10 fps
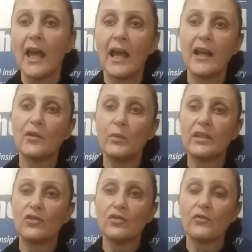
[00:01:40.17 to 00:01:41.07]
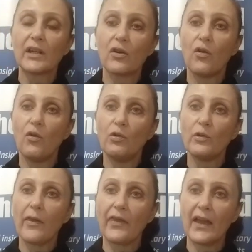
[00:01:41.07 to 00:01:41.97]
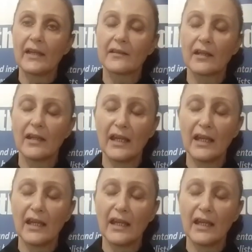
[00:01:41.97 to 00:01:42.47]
and we do recall that